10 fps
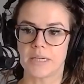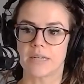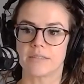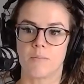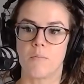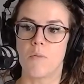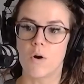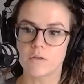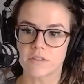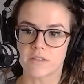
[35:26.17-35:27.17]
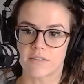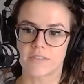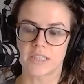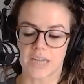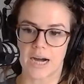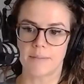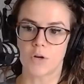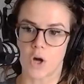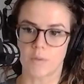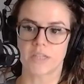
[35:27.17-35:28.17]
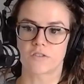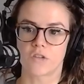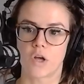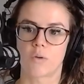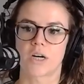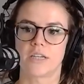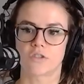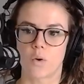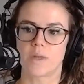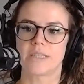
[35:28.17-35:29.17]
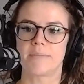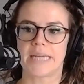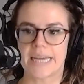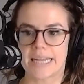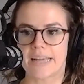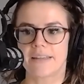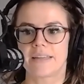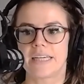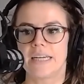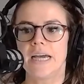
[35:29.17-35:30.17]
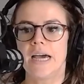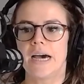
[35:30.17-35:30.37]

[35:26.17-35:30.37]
because most of the time going slower is going to be hitting the